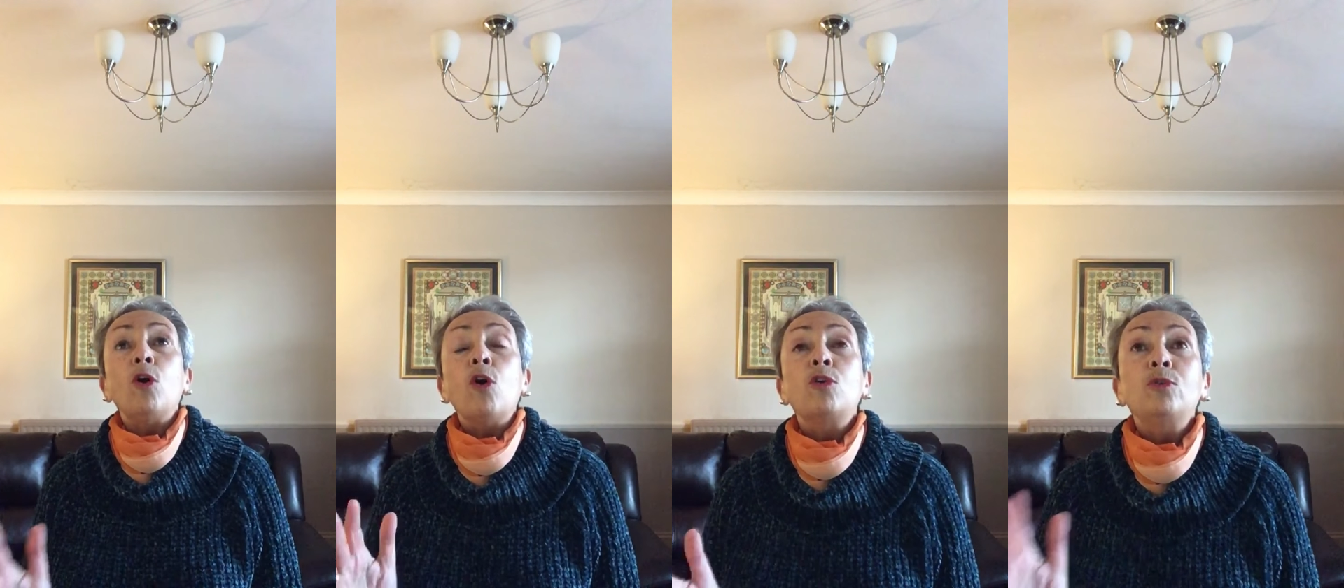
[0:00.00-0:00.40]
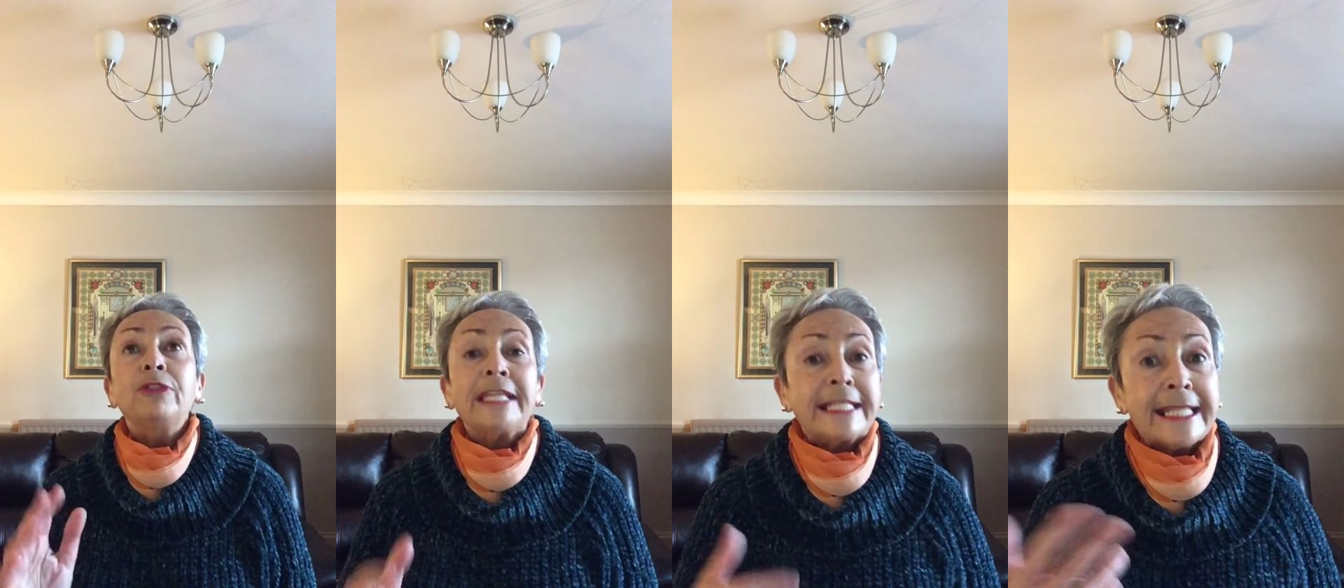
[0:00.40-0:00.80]
or who
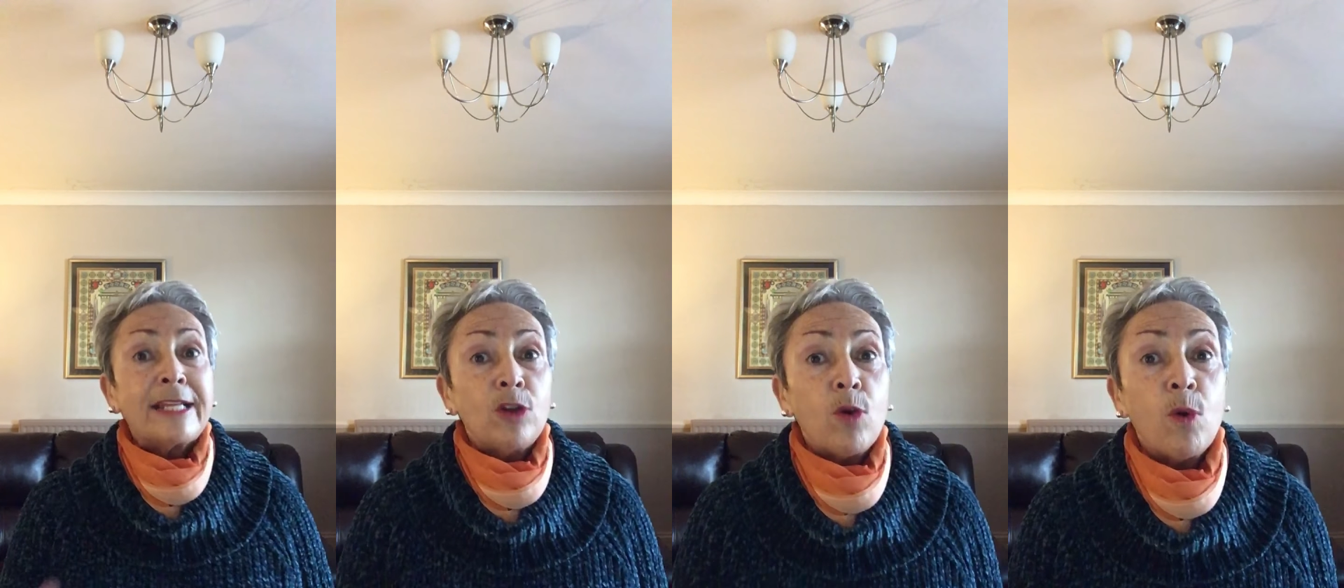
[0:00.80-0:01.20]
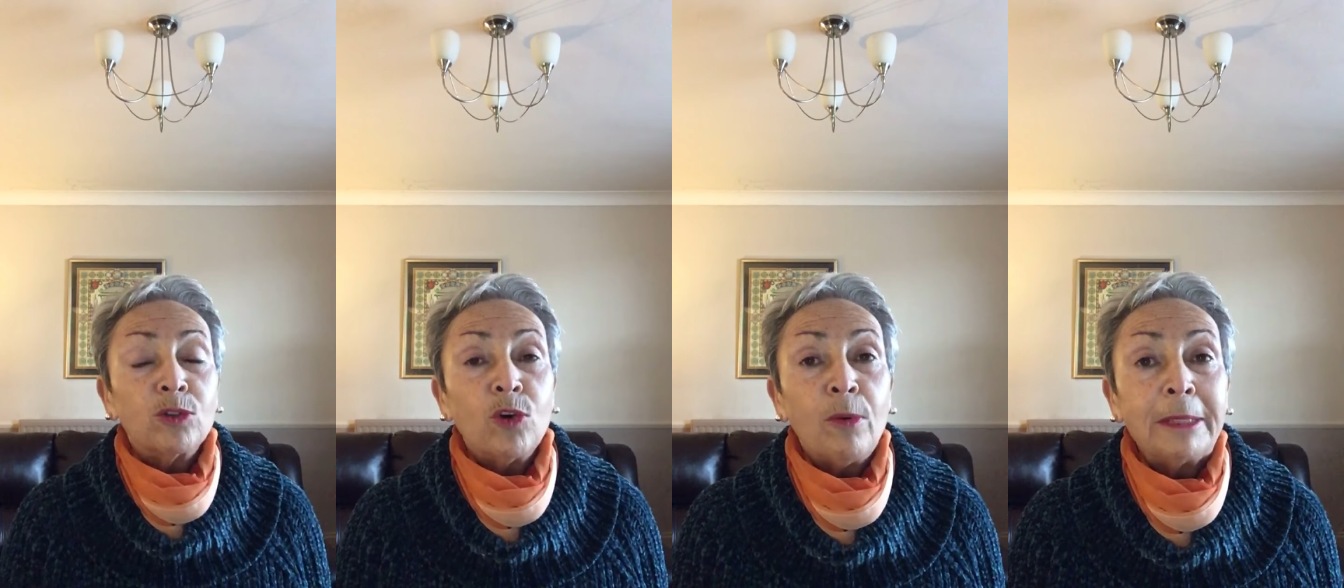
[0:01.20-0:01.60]
thinks they know what
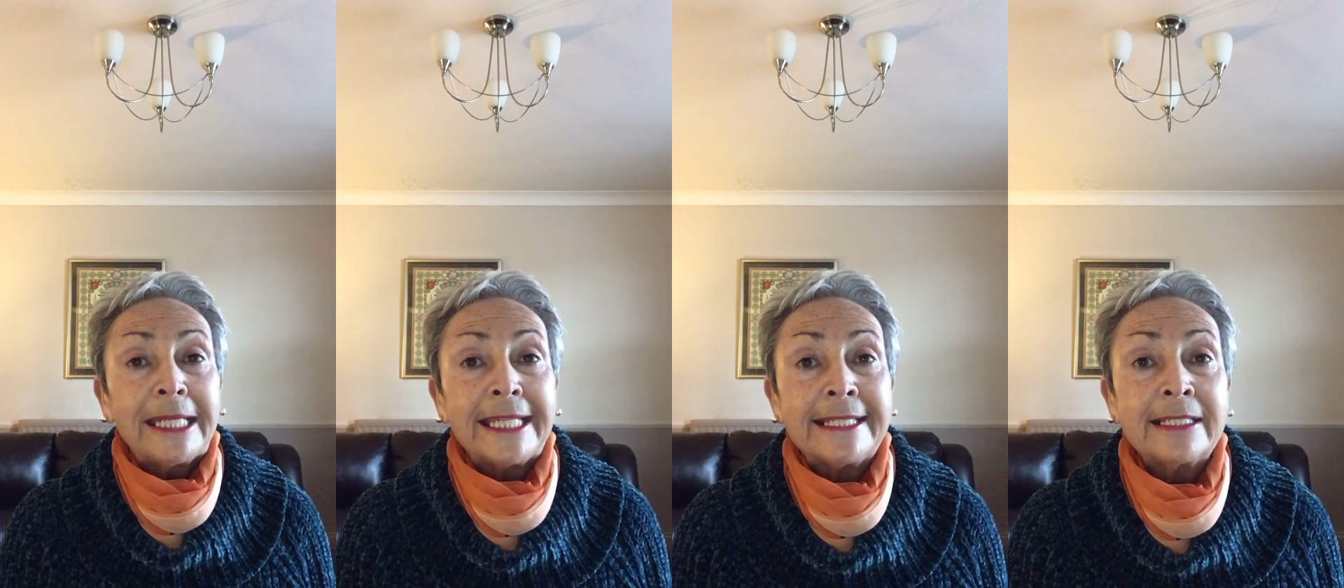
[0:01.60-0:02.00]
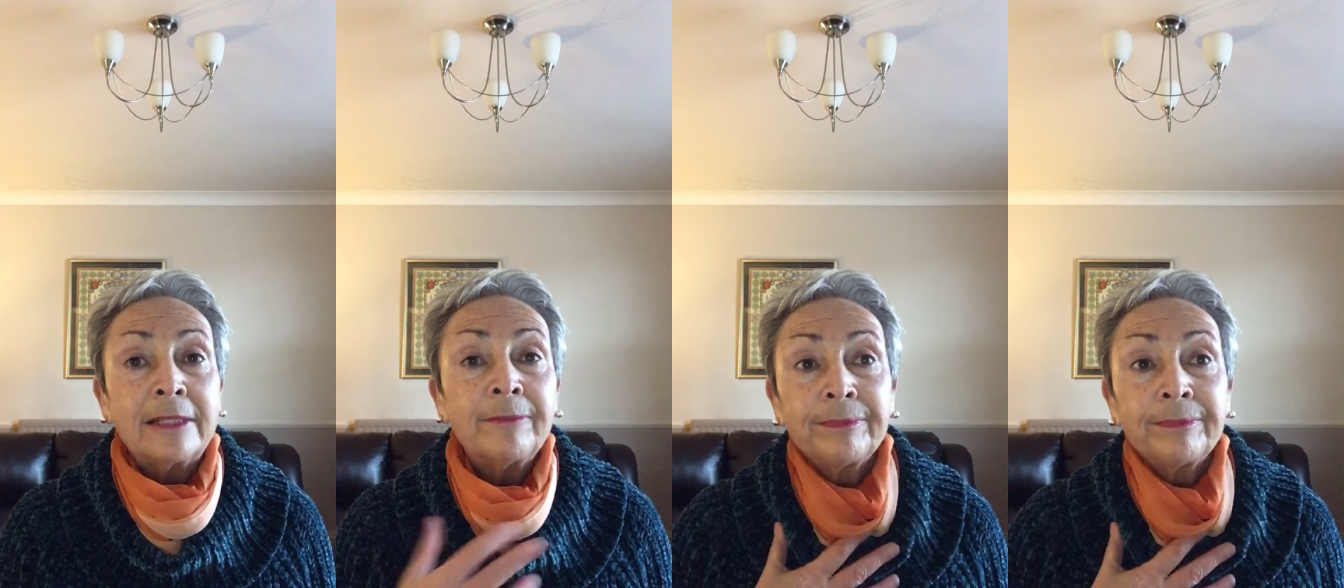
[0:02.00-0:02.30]
normal is,